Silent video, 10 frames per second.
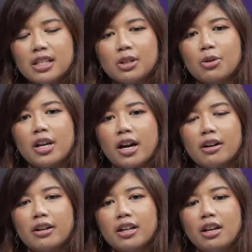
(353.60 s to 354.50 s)
So
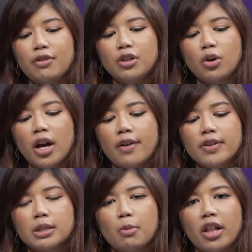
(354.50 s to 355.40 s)
yeah, if you don't have
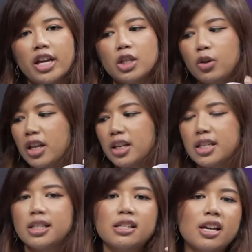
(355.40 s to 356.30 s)
a small head, you can
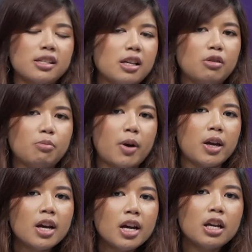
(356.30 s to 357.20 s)
kiss this headset
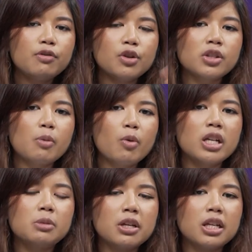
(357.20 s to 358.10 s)
goodbye. If you're someone
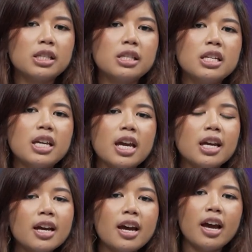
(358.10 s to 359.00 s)
as big as
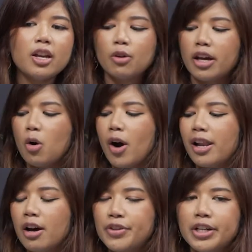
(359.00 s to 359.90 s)
CK and you're like, oh, I
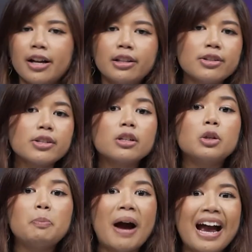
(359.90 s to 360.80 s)
love the colors,
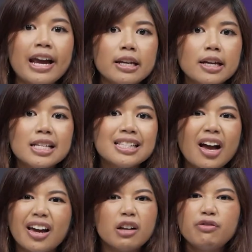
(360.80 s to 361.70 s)
goodbye. It's
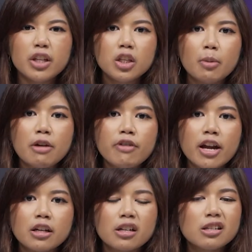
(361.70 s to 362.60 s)
not gonna fit you, my
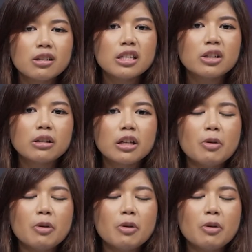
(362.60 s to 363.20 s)
friend. It